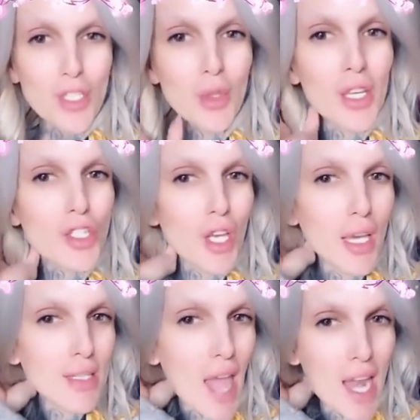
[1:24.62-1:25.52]
so
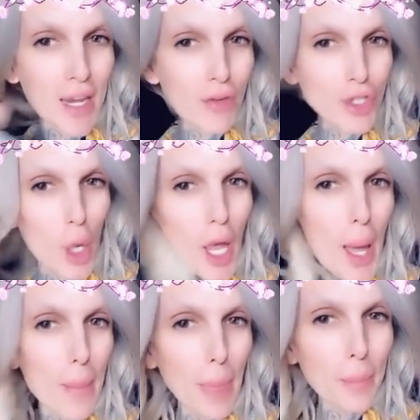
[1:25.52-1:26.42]
yesterday, Cannon never showed
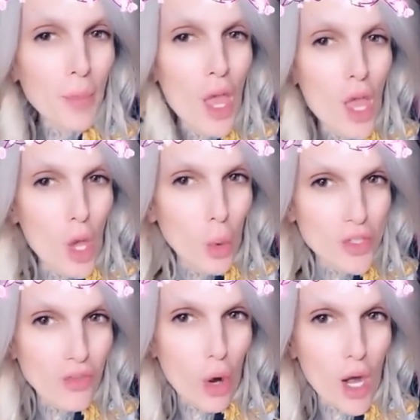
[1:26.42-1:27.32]
up.
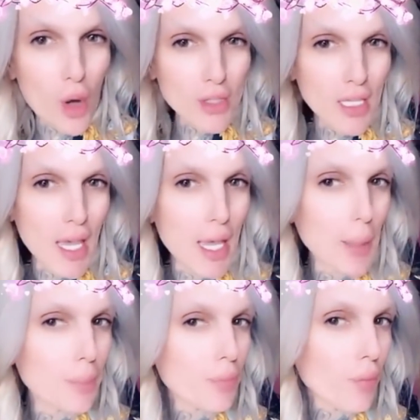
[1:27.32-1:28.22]
Was four hours
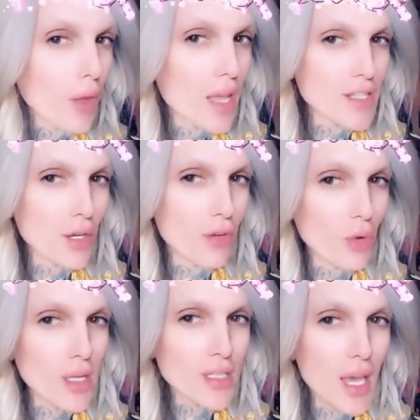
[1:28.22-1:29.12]
late. I sent her a
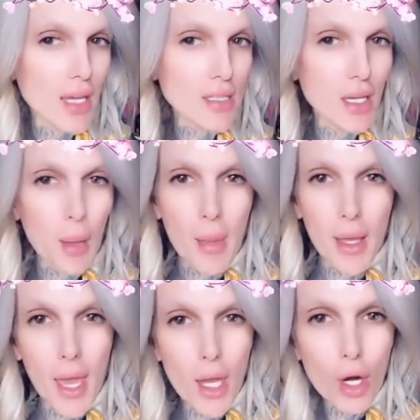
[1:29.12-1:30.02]
voice text, and I'm
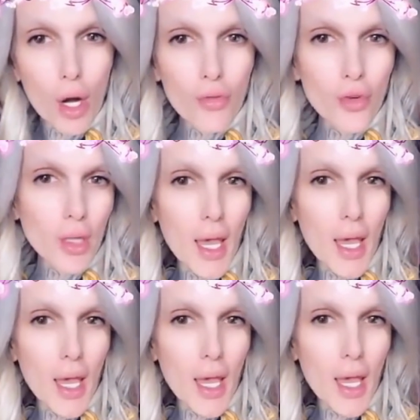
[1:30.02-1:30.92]
like, "Hey, girl, if you're
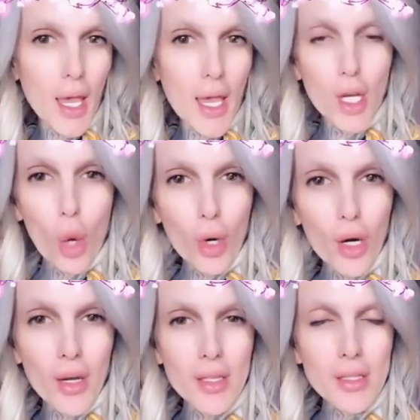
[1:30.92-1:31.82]
late, no
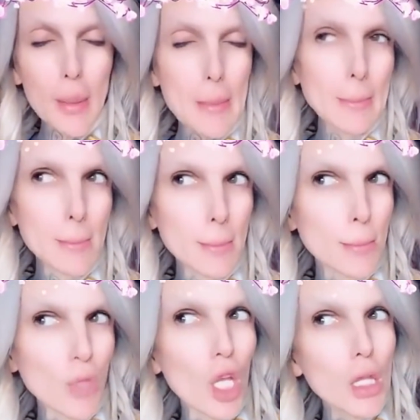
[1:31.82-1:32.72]
worries."
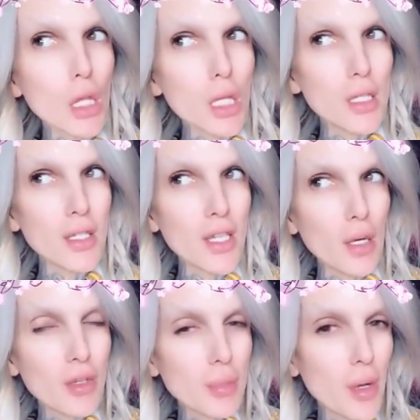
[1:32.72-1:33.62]
Didn't get
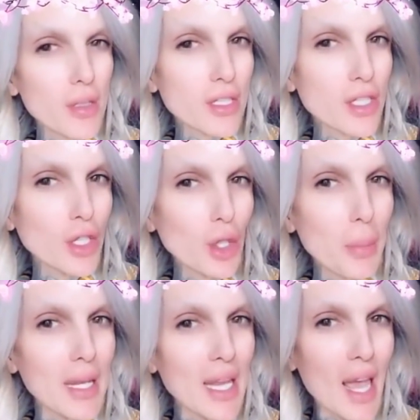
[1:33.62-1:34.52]
a response until
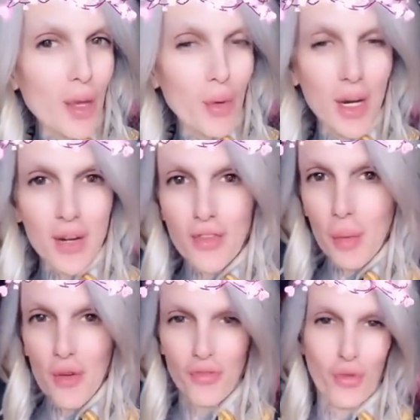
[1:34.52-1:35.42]
midnight. We were gonna
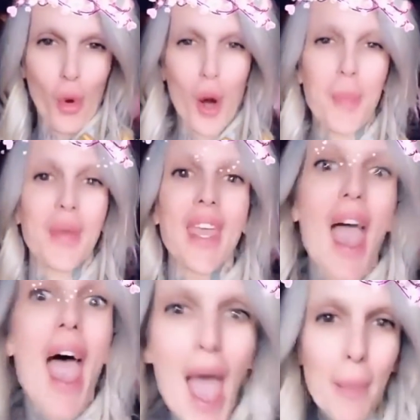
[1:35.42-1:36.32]
film at 4
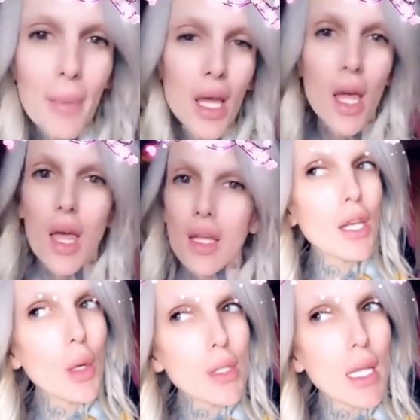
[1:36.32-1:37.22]
p.m.
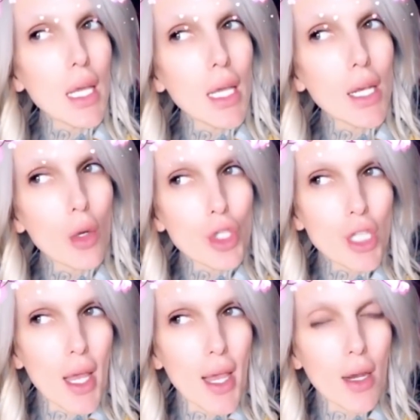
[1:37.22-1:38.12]
No tea, no
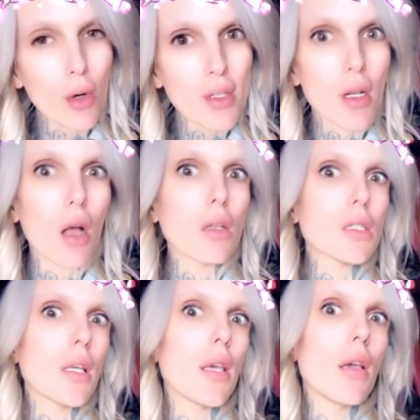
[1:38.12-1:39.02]
shade, or is it all
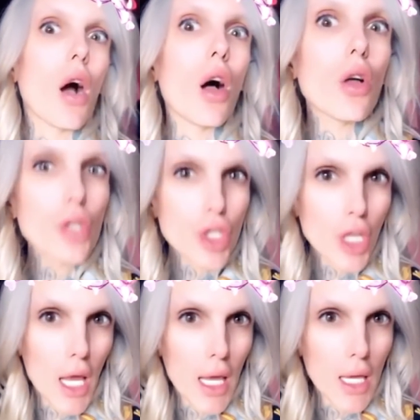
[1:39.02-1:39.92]
tea, all
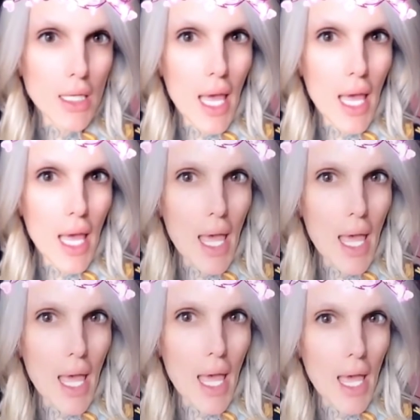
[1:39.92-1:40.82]
shade?
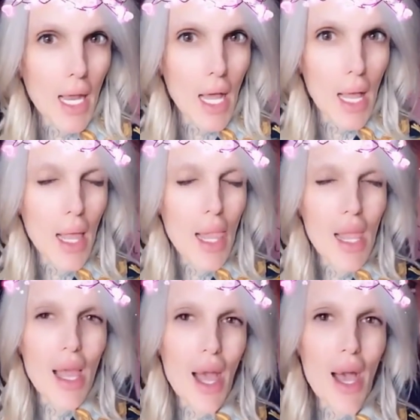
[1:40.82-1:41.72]
And uh,
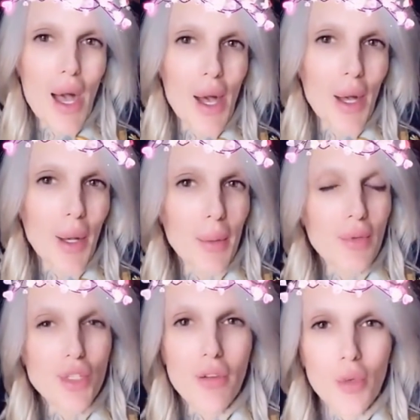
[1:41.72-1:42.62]
um,
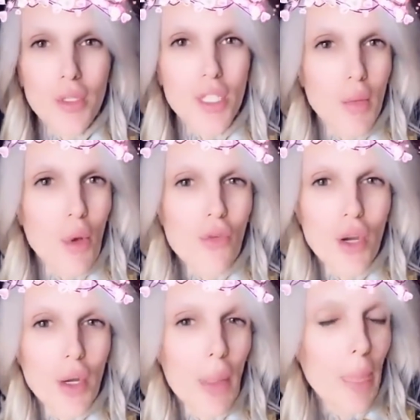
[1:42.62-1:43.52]
if she ever wants to come
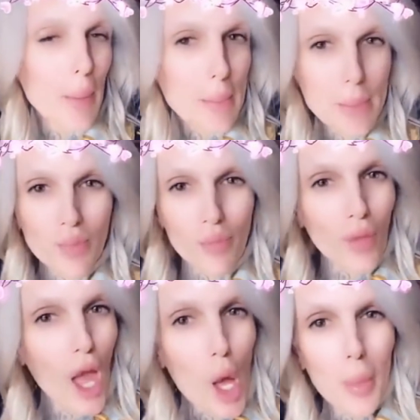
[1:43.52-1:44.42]
over,
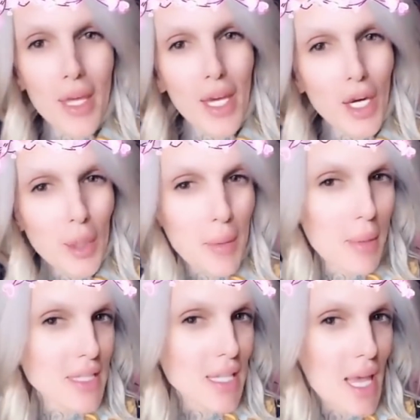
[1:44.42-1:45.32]
I'll be here.
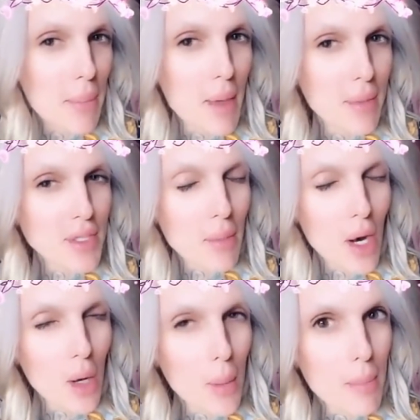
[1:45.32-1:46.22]
Maybe today, maybe
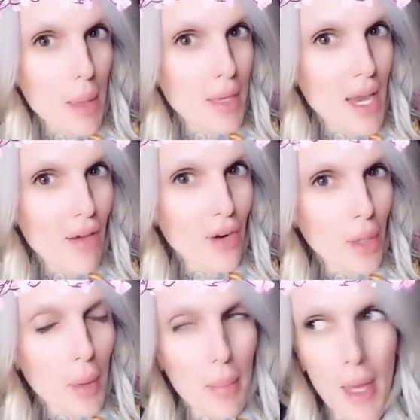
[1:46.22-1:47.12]
tomorrow, maybe
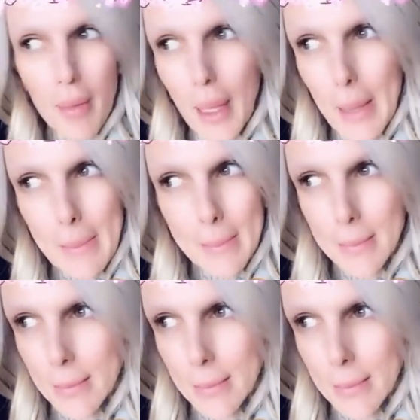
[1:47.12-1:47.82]
never. But baby,